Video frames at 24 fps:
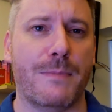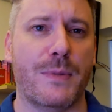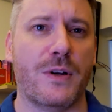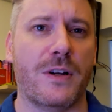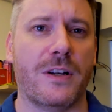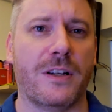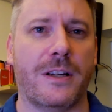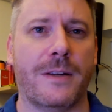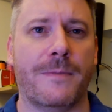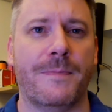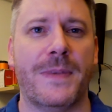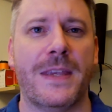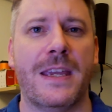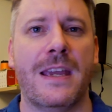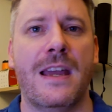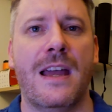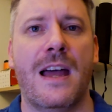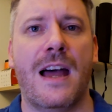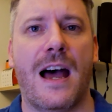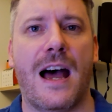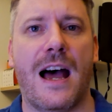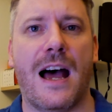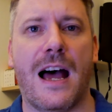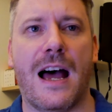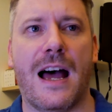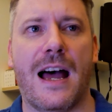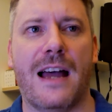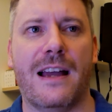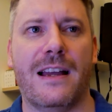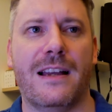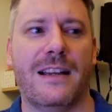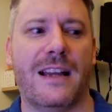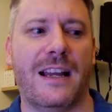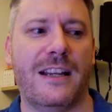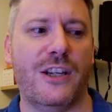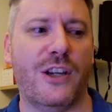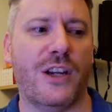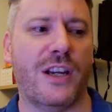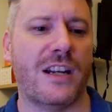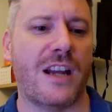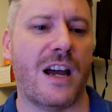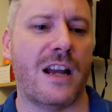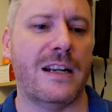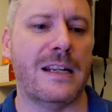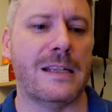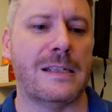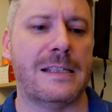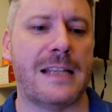book uh, and you can
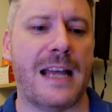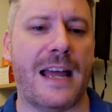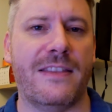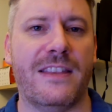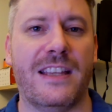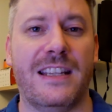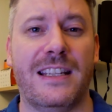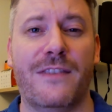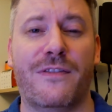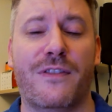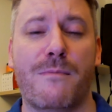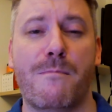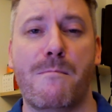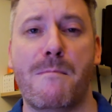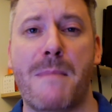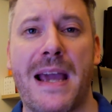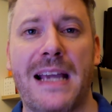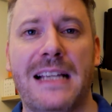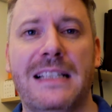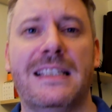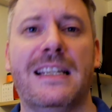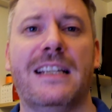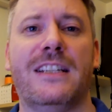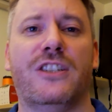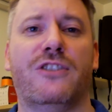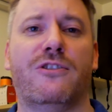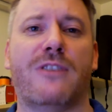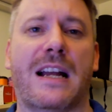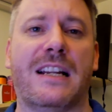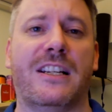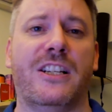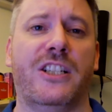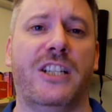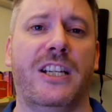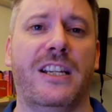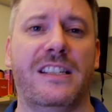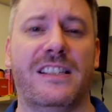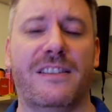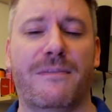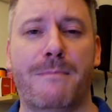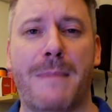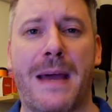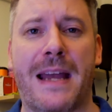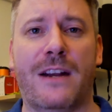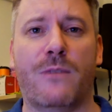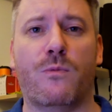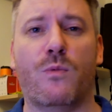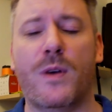understand the different mating strategies of
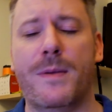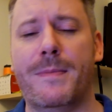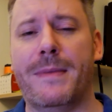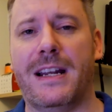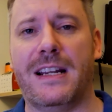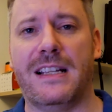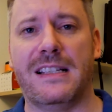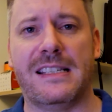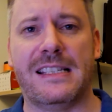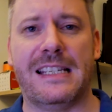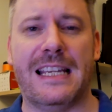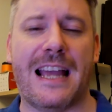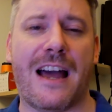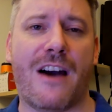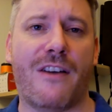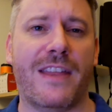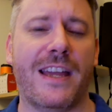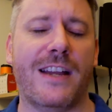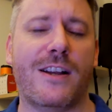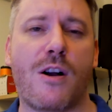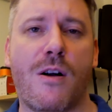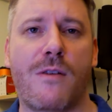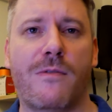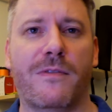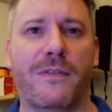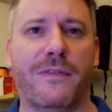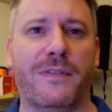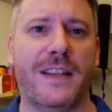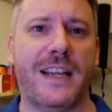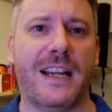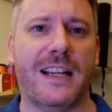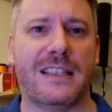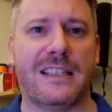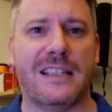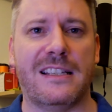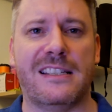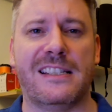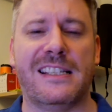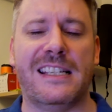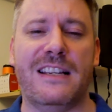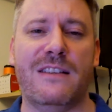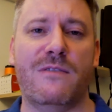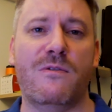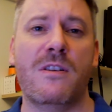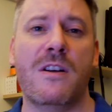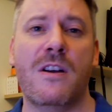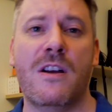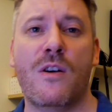men and women and see how they conflict and
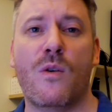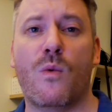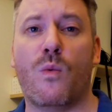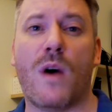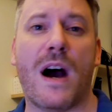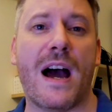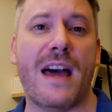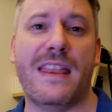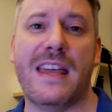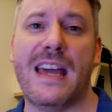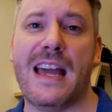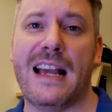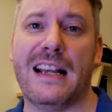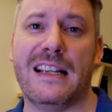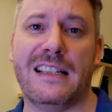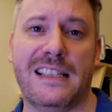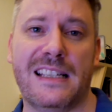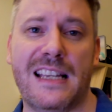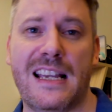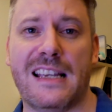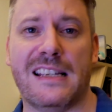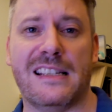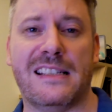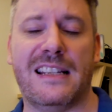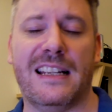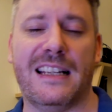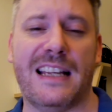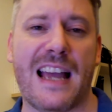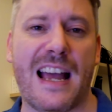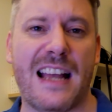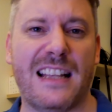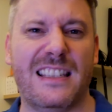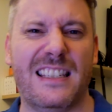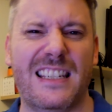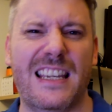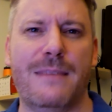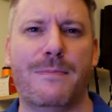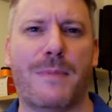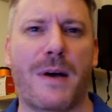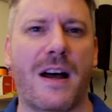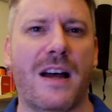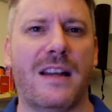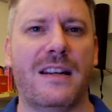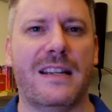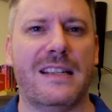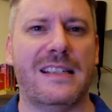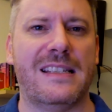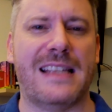see why they exist and get a deeper
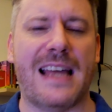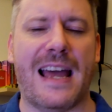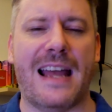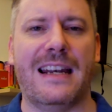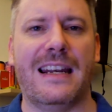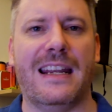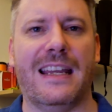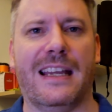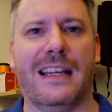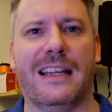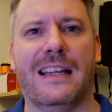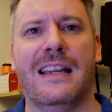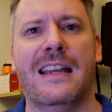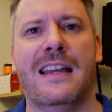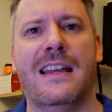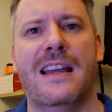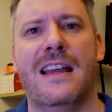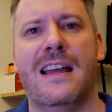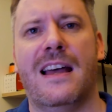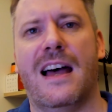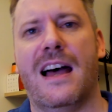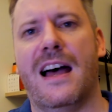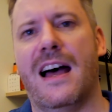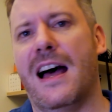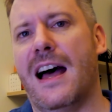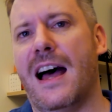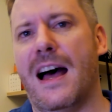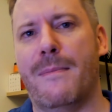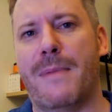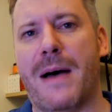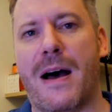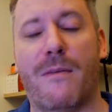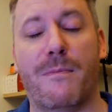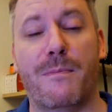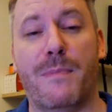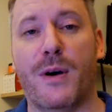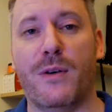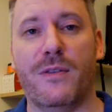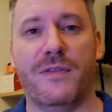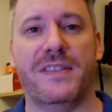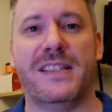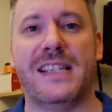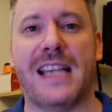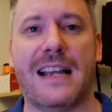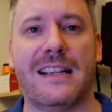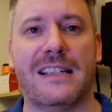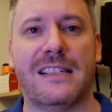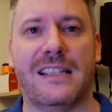understanding uh, about both
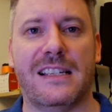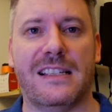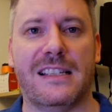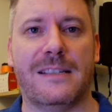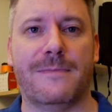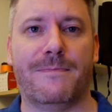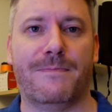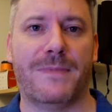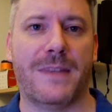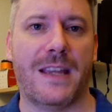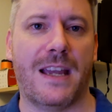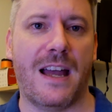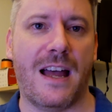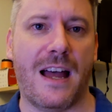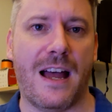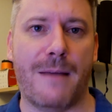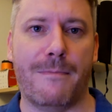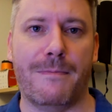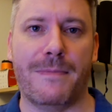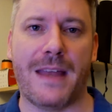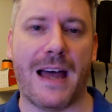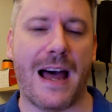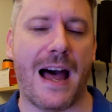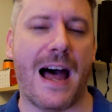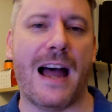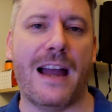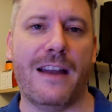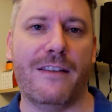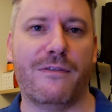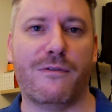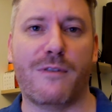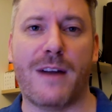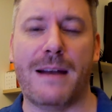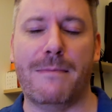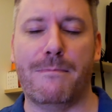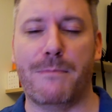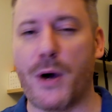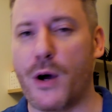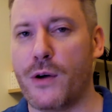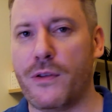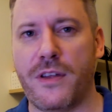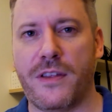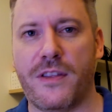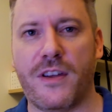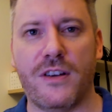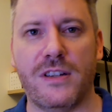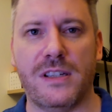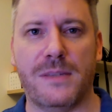sexes. Um, I've read both
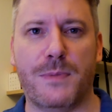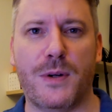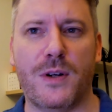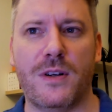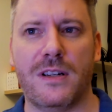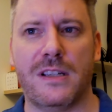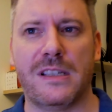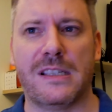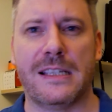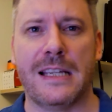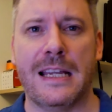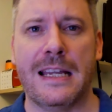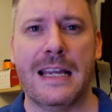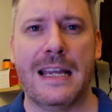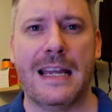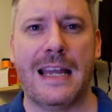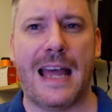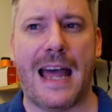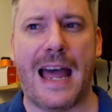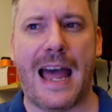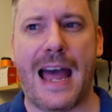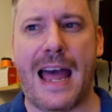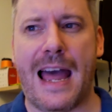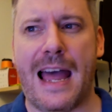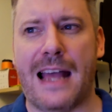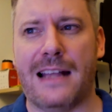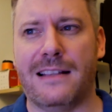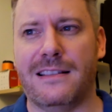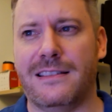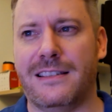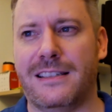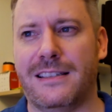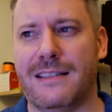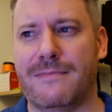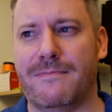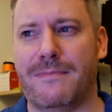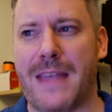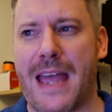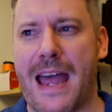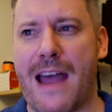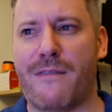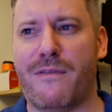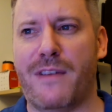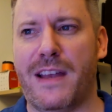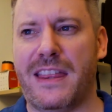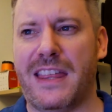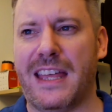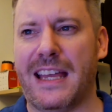of those books and
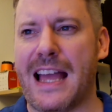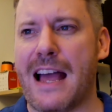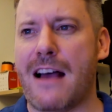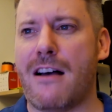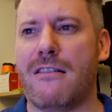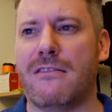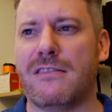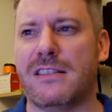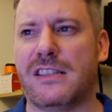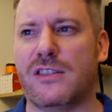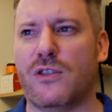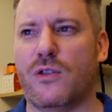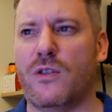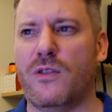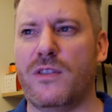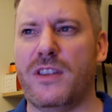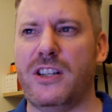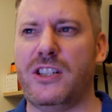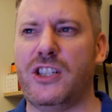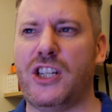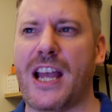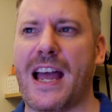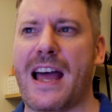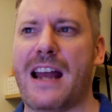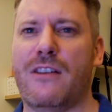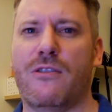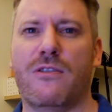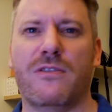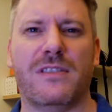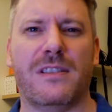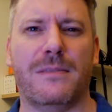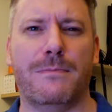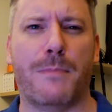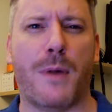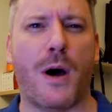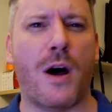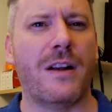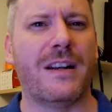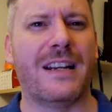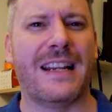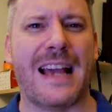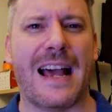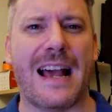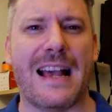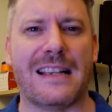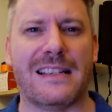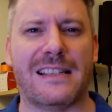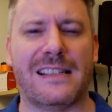everything else, all the channels and
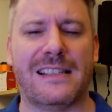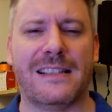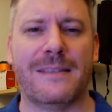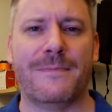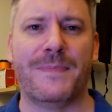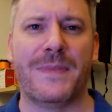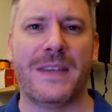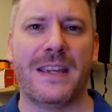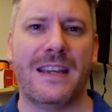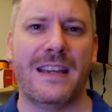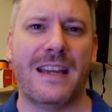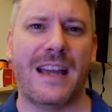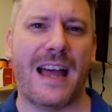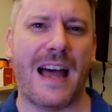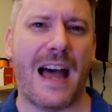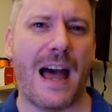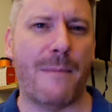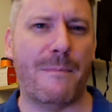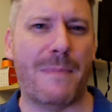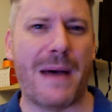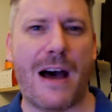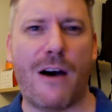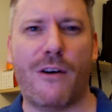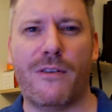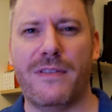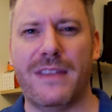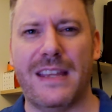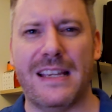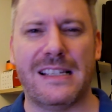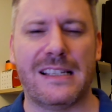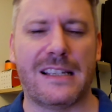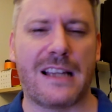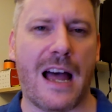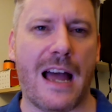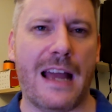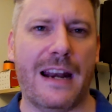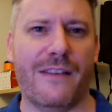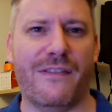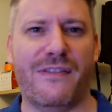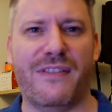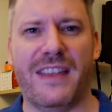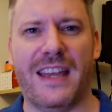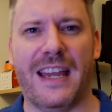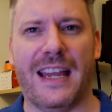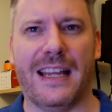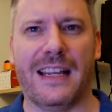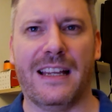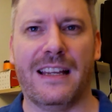podcasts about this kind of
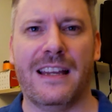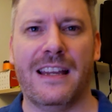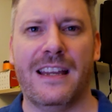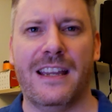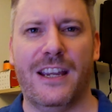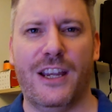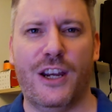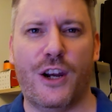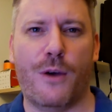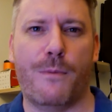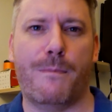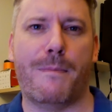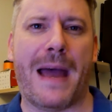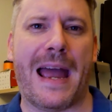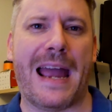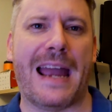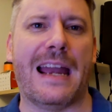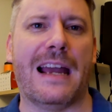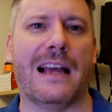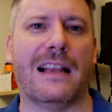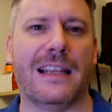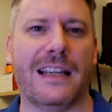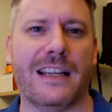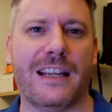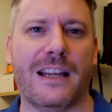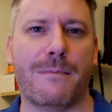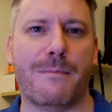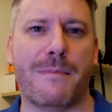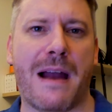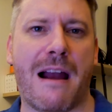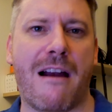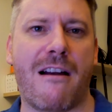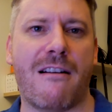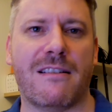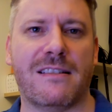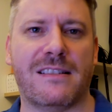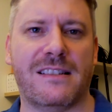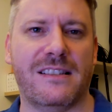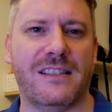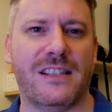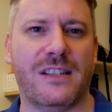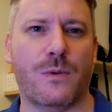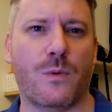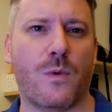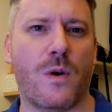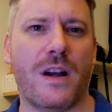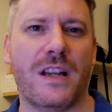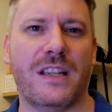thing, you know, pale in comparison
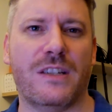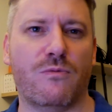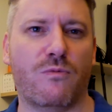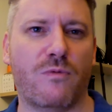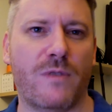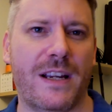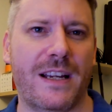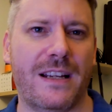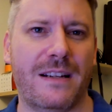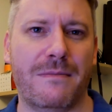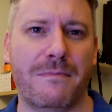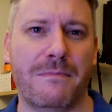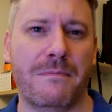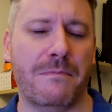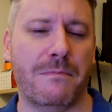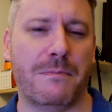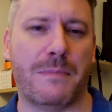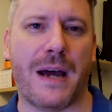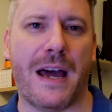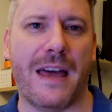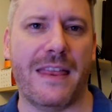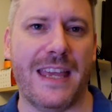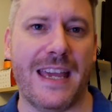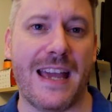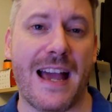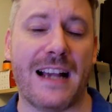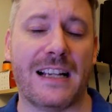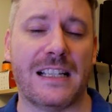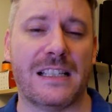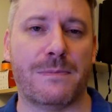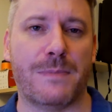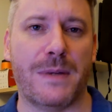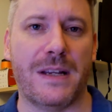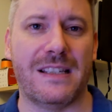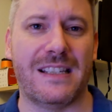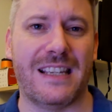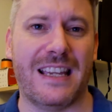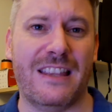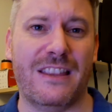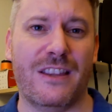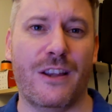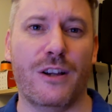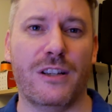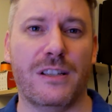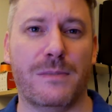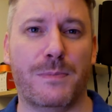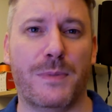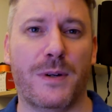to what is written by the experts in
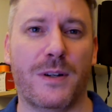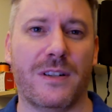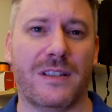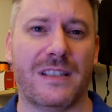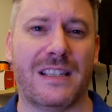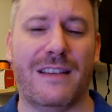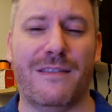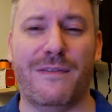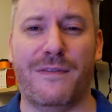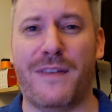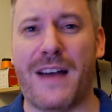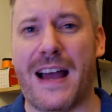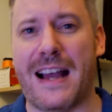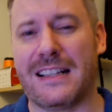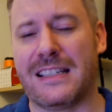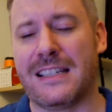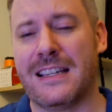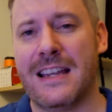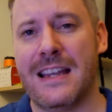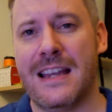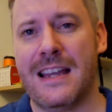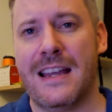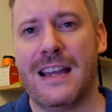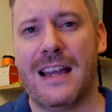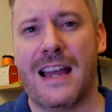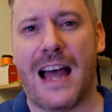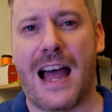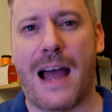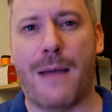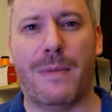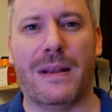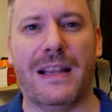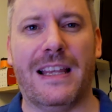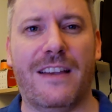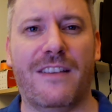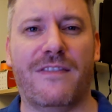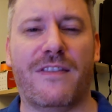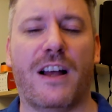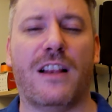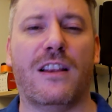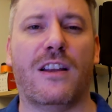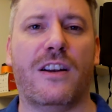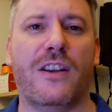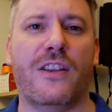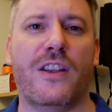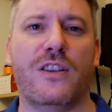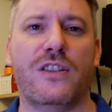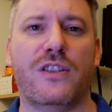those books. In fact, I believe a
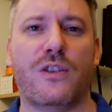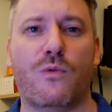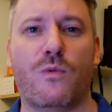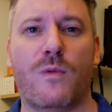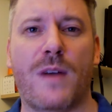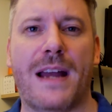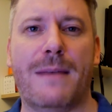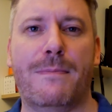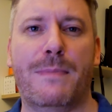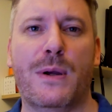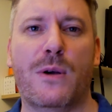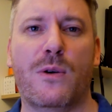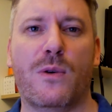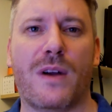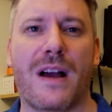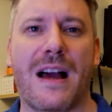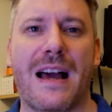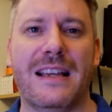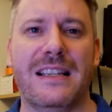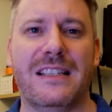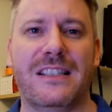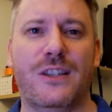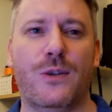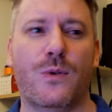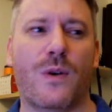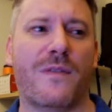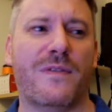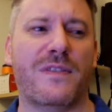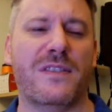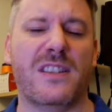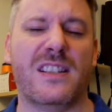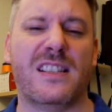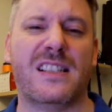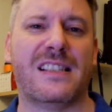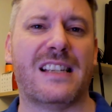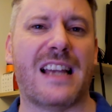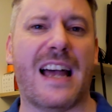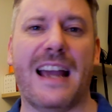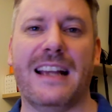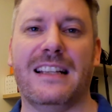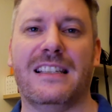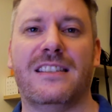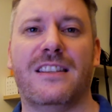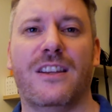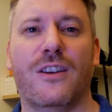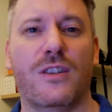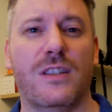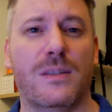lot of those red pill guys do often cite
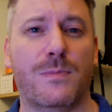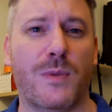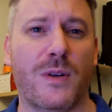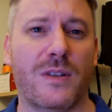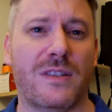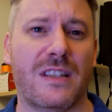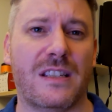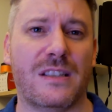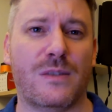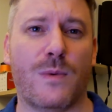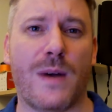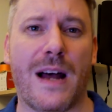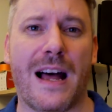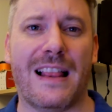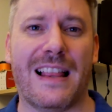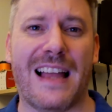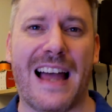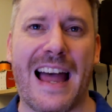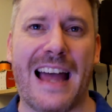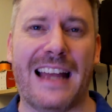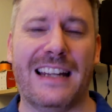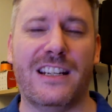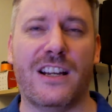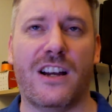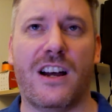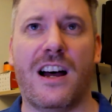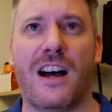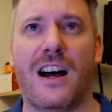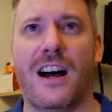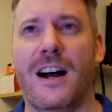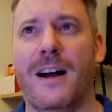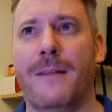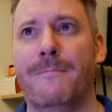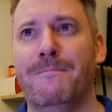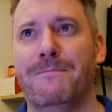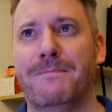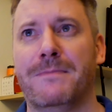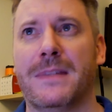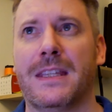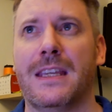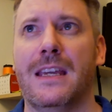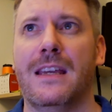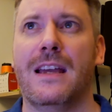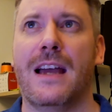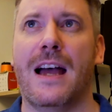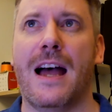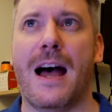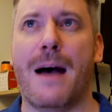those books as well and are
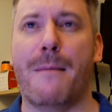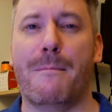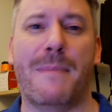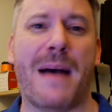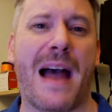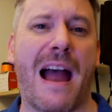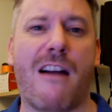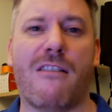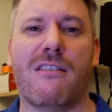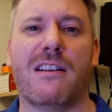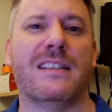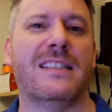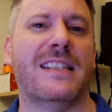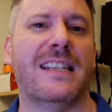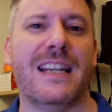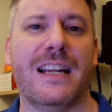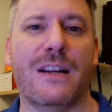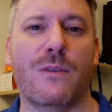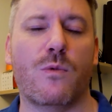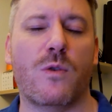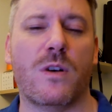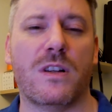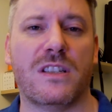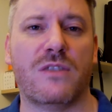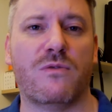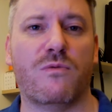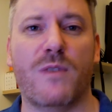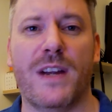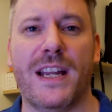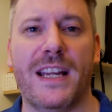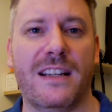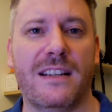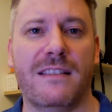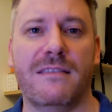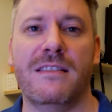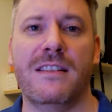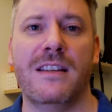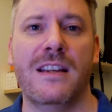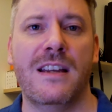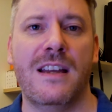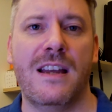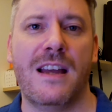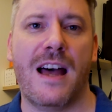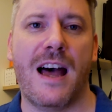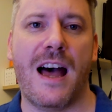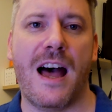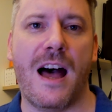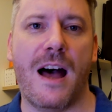um, parroting what's written
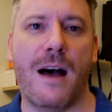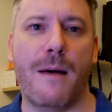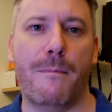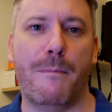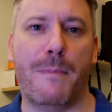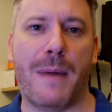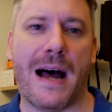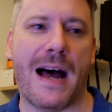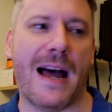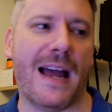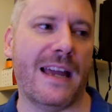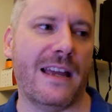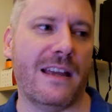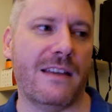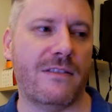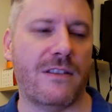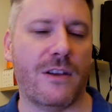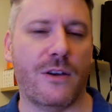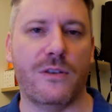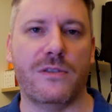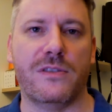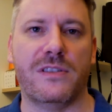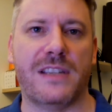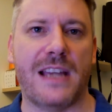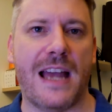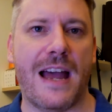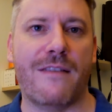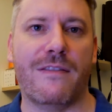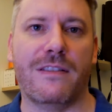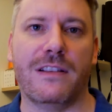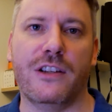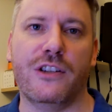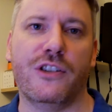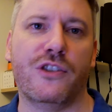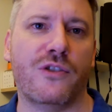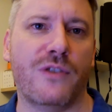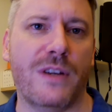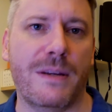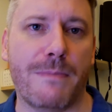uh, by those evolutionary